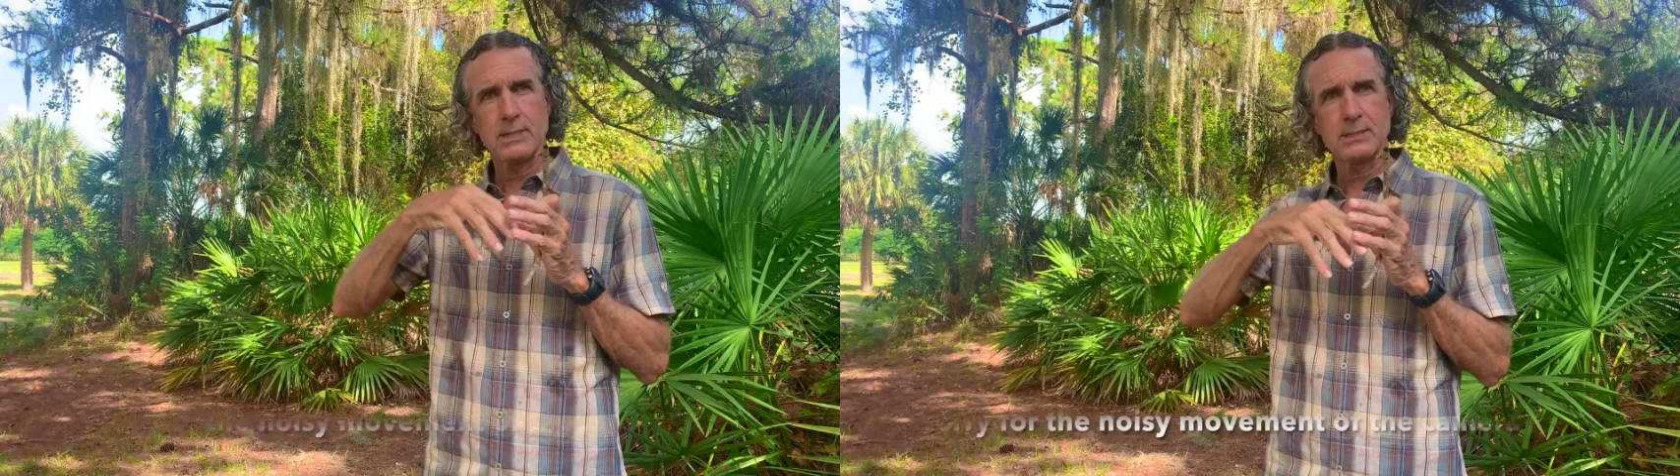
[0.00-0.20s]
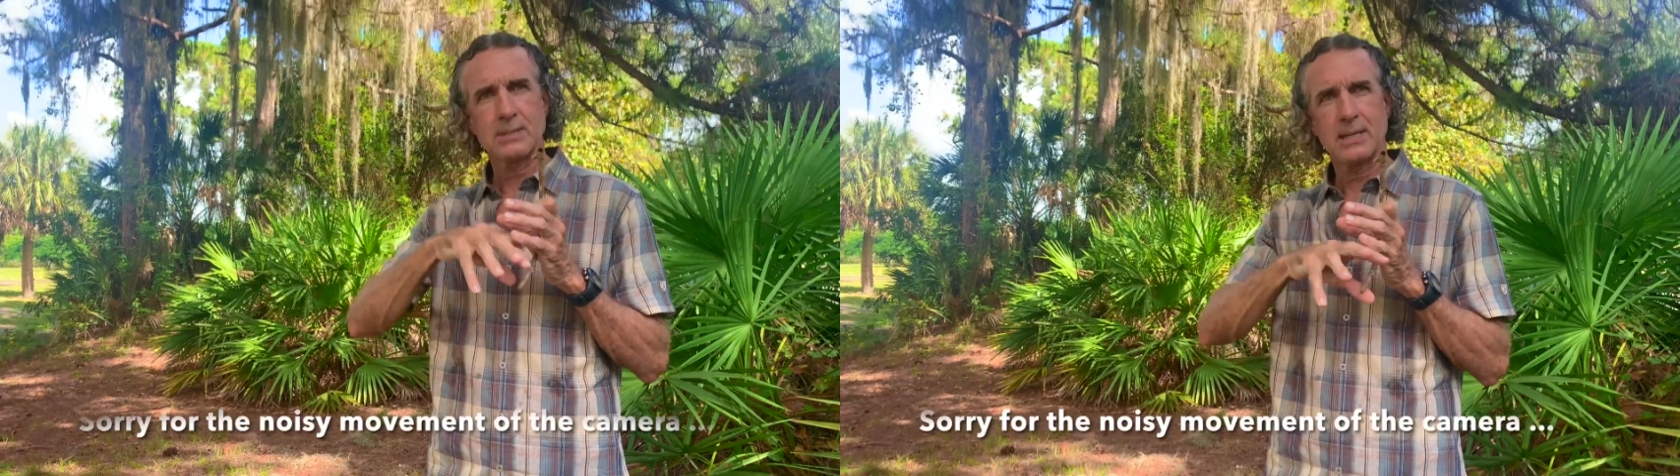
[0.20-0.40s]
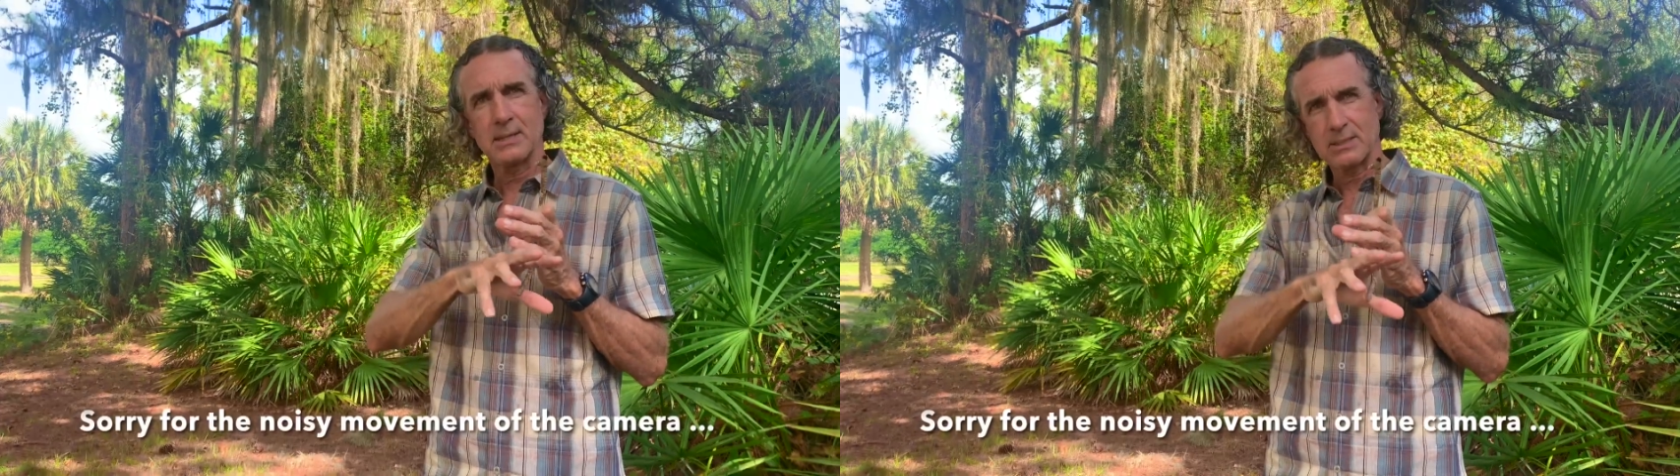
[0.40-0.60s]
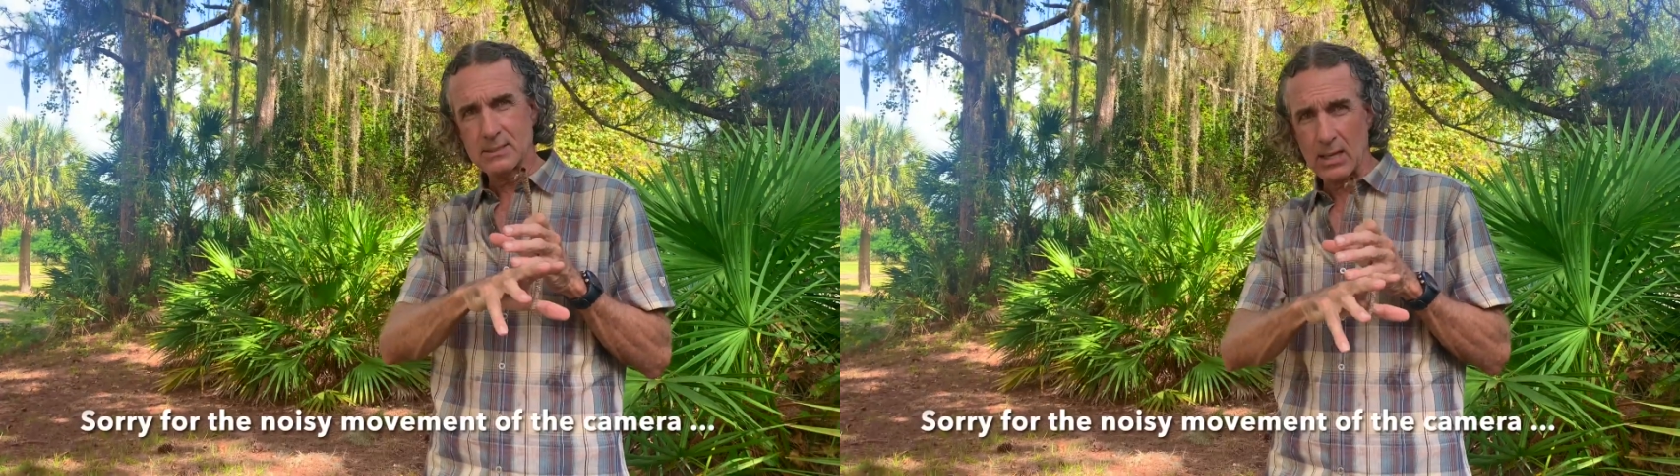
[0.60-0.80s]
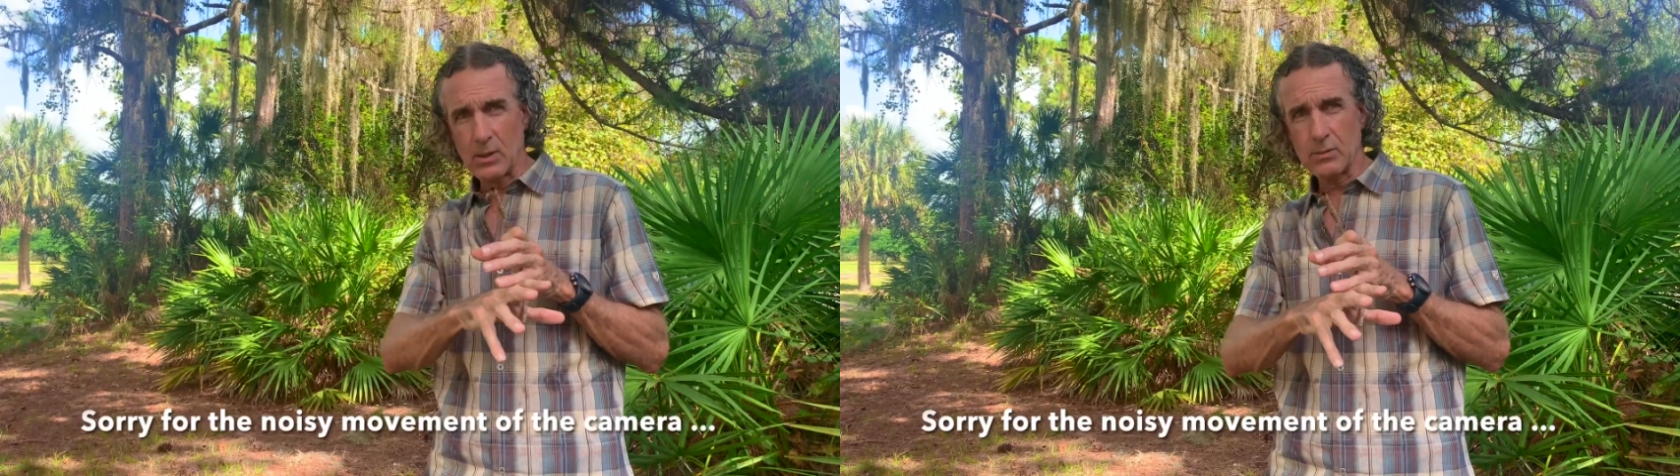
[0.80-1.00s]
inside the
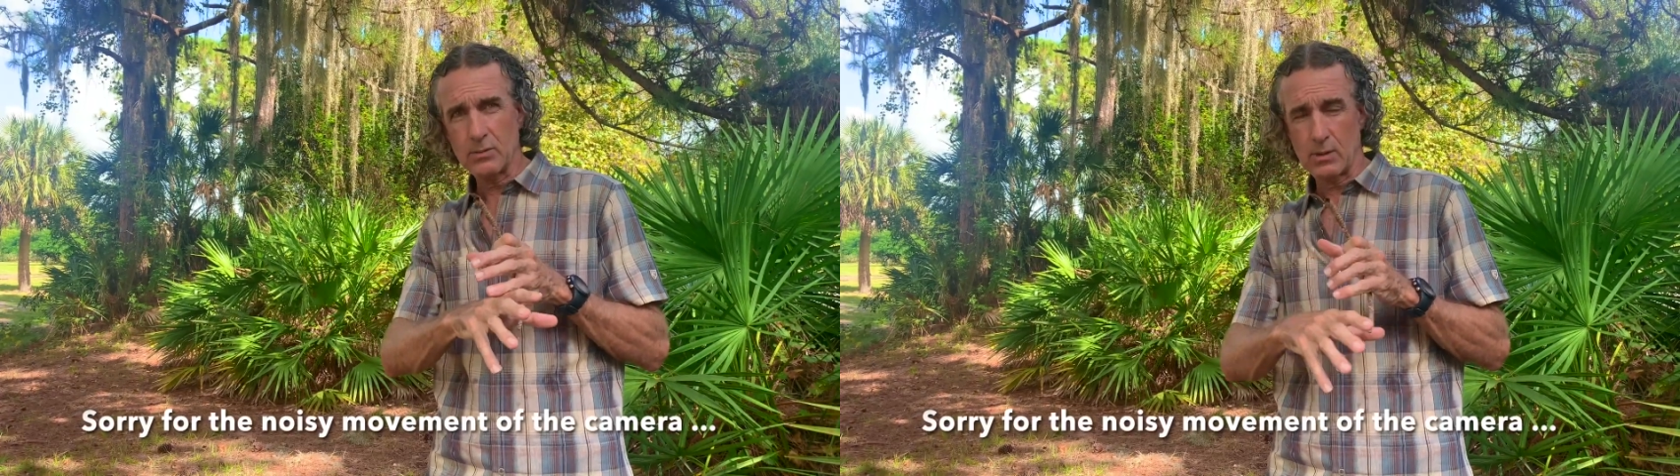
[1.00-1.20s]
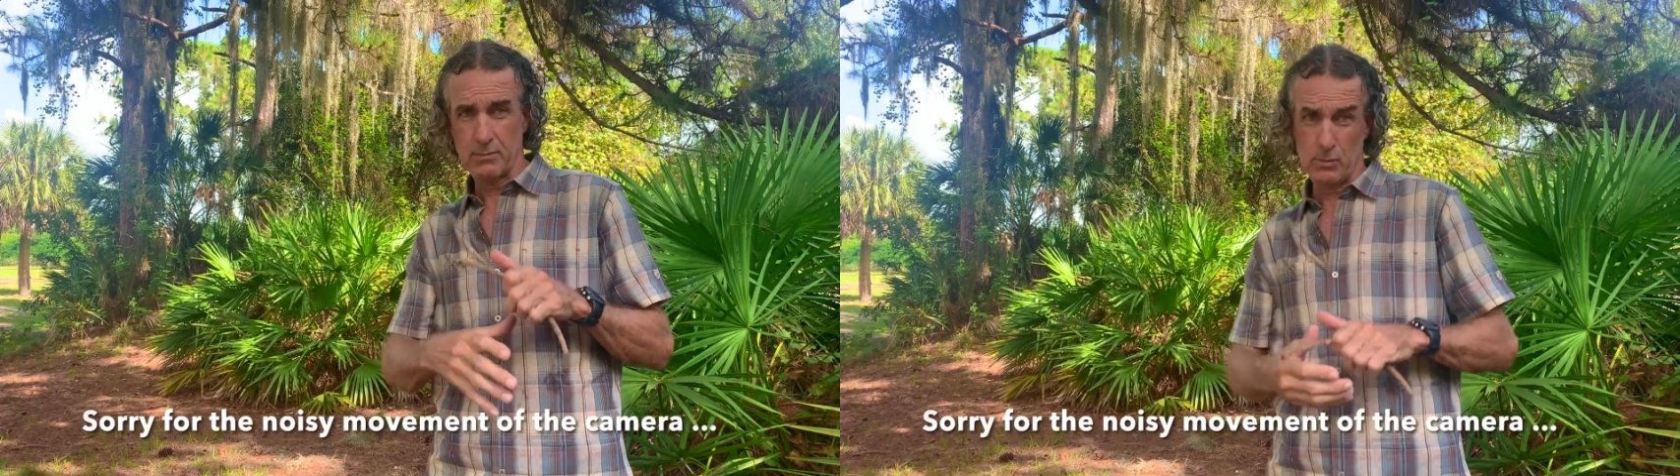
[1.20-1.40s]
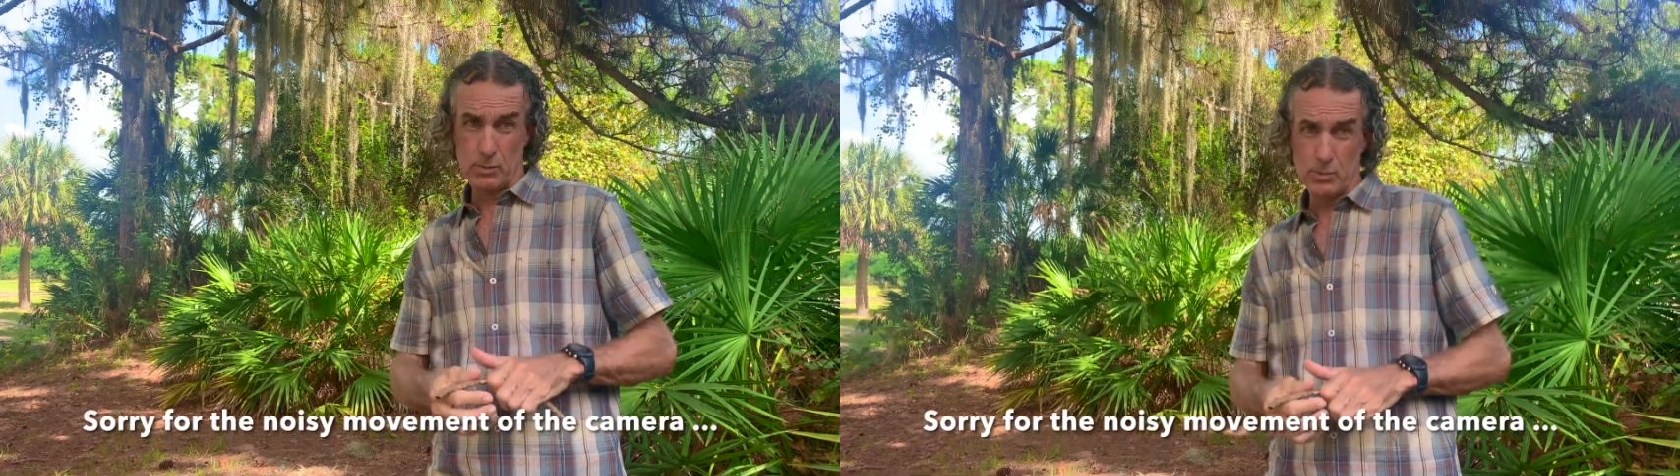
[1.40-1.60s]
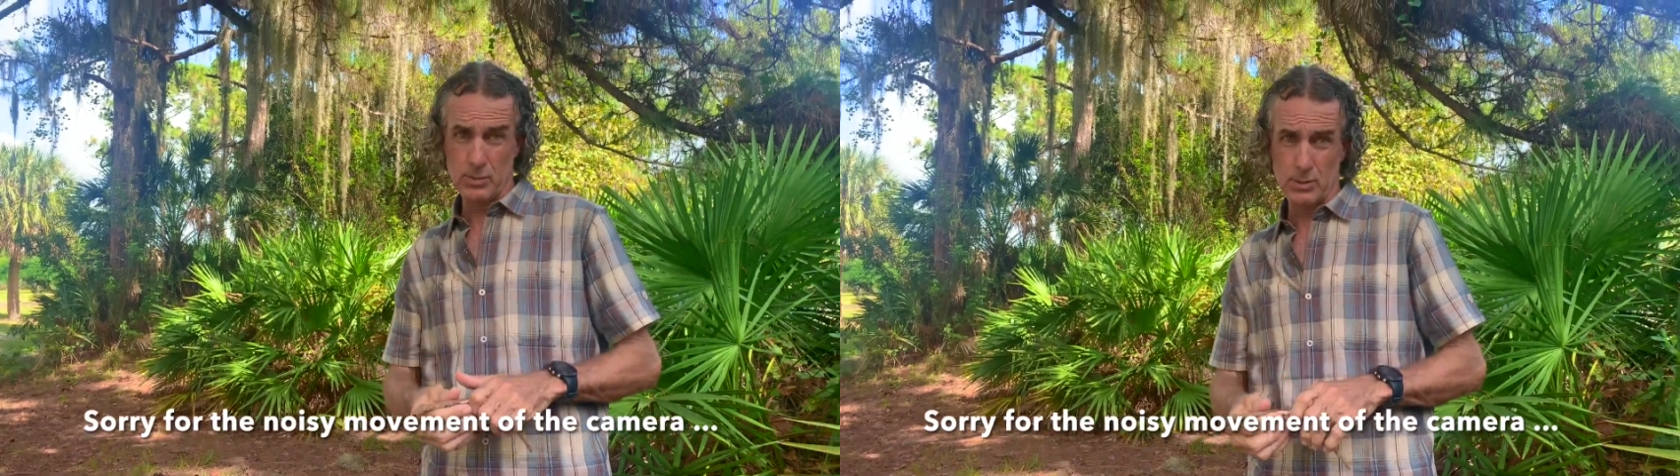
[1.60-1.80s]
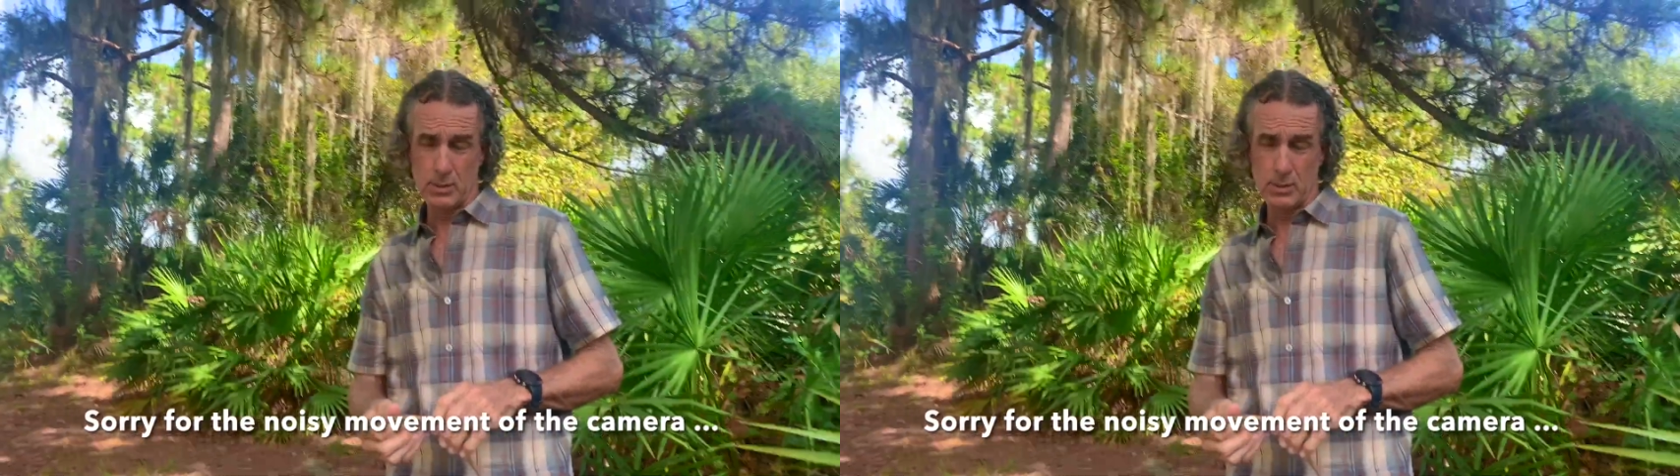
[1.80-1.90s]
cells of the root